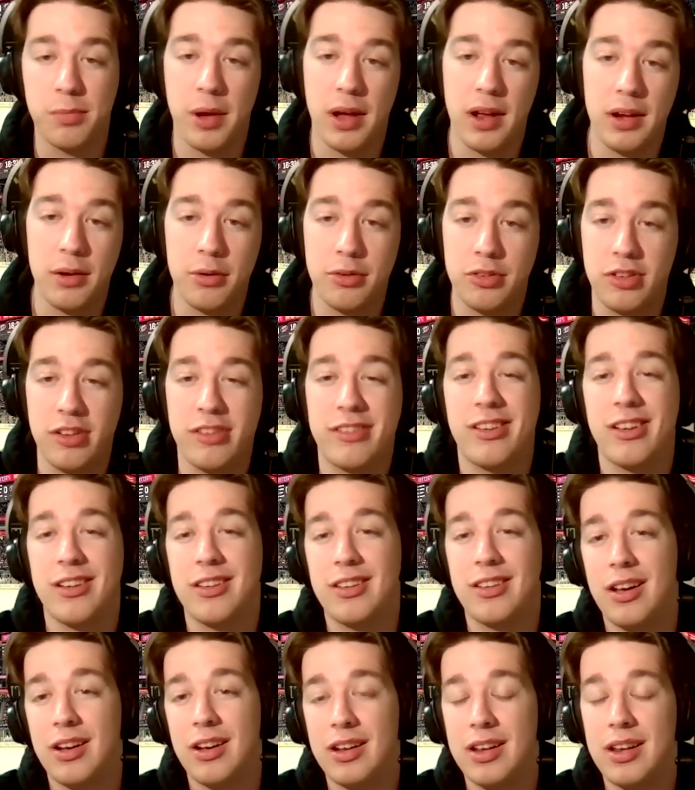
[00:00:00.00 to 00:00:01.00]
But it was just
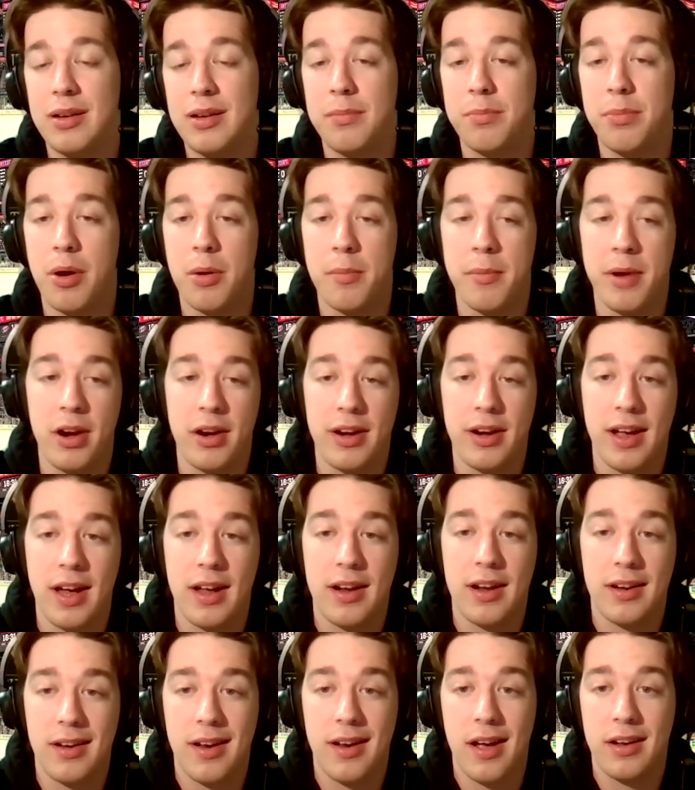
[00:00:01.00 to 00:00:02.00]
unlucky. Palmieri
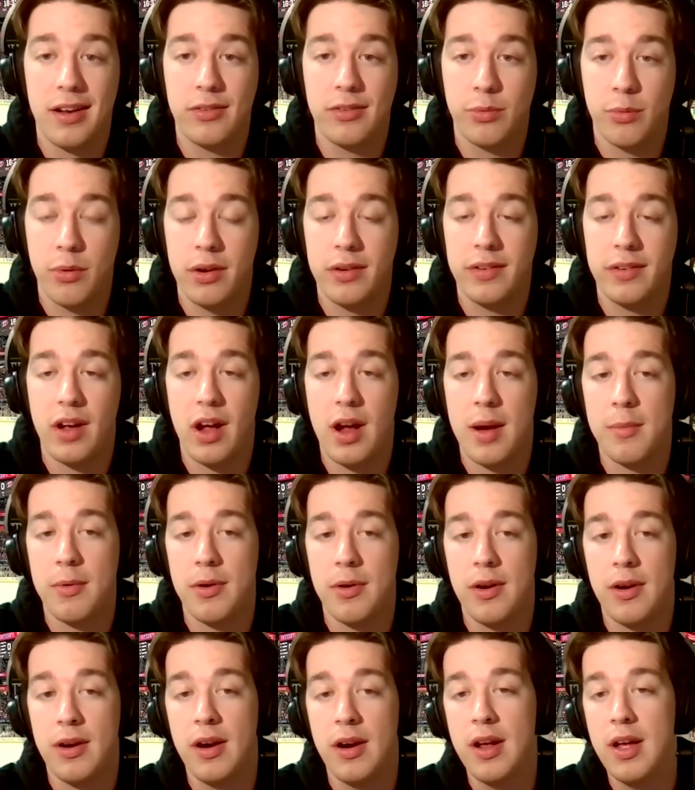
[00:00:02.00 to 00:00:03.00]
got a nice
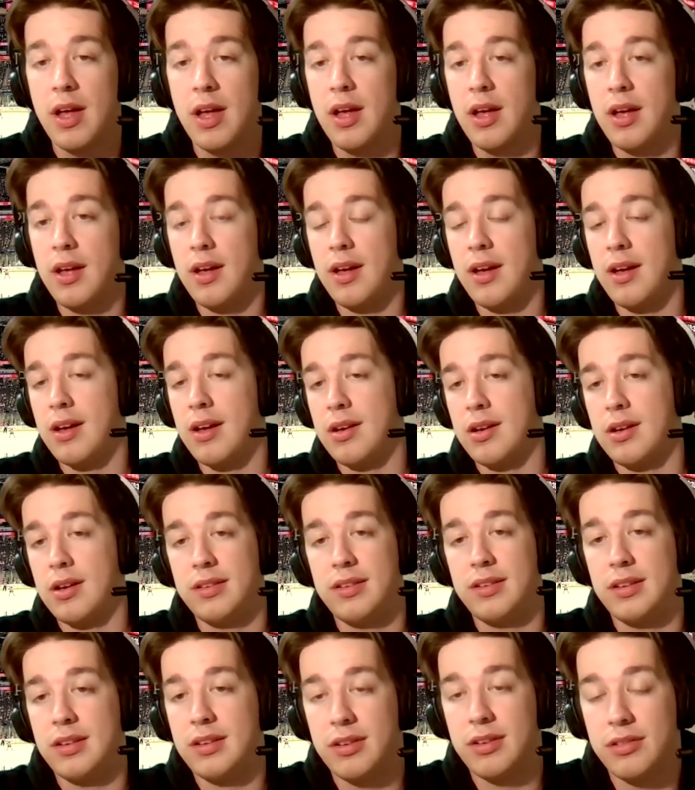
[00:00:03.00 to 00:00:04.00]
one-timer,
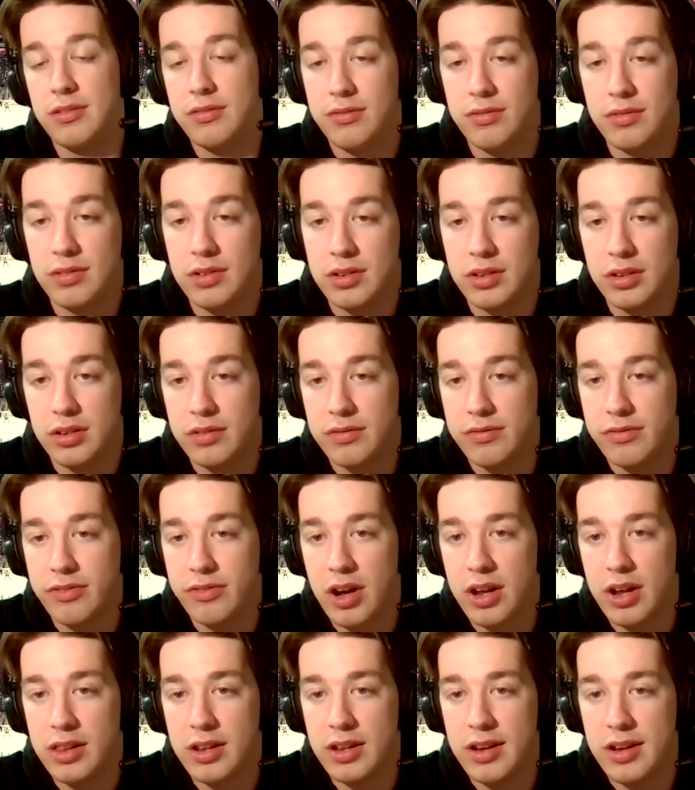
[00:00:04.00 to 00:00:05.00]
couldn't
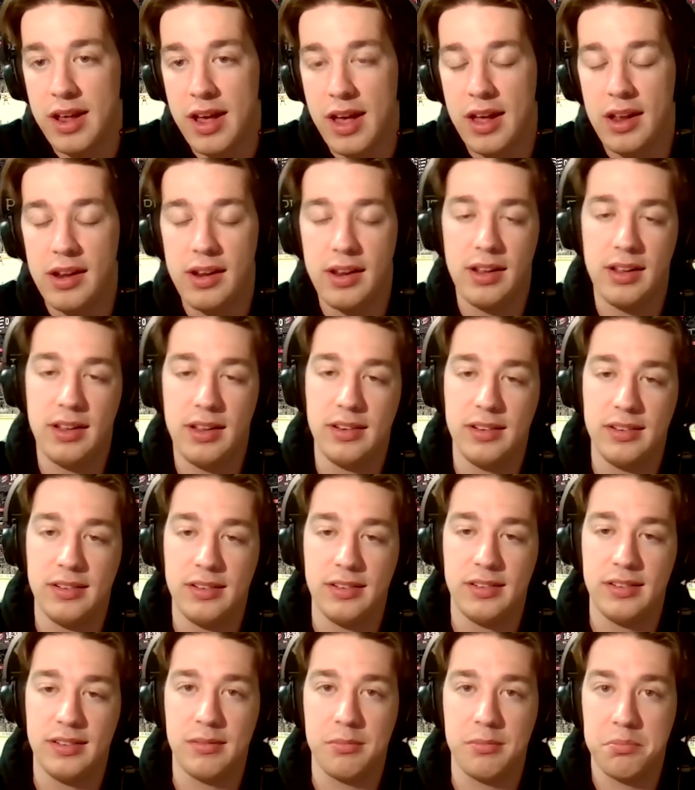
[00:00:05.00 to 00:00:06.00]
find the net,
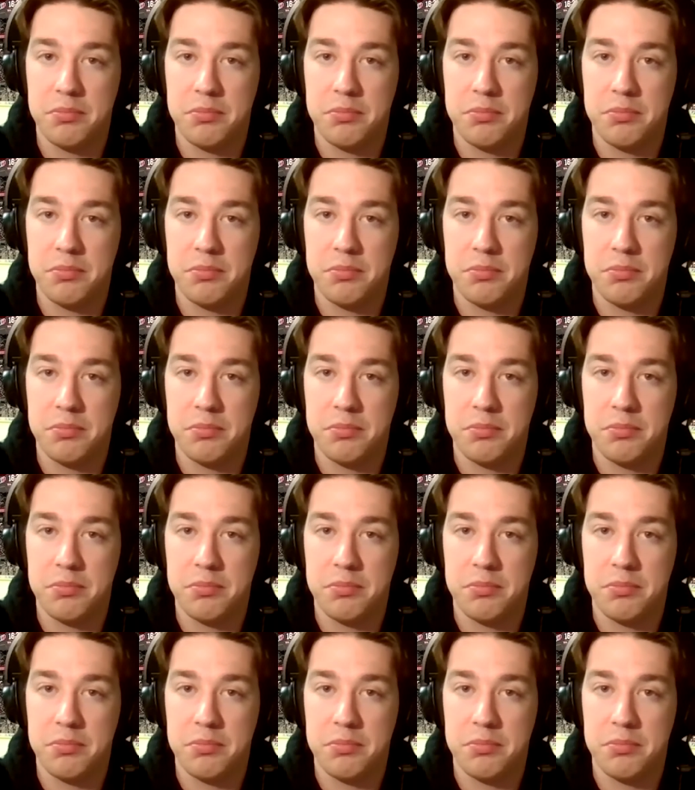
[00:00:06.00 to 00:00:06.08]
and